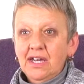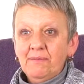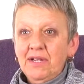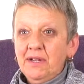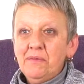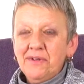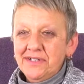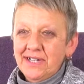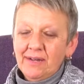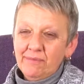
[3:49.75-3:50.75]
I mean, at one
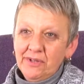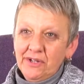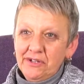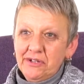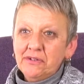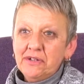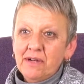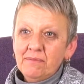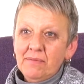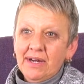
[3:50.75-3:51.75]
time, you could
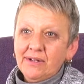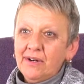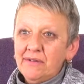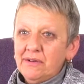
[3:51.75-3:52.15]
open my car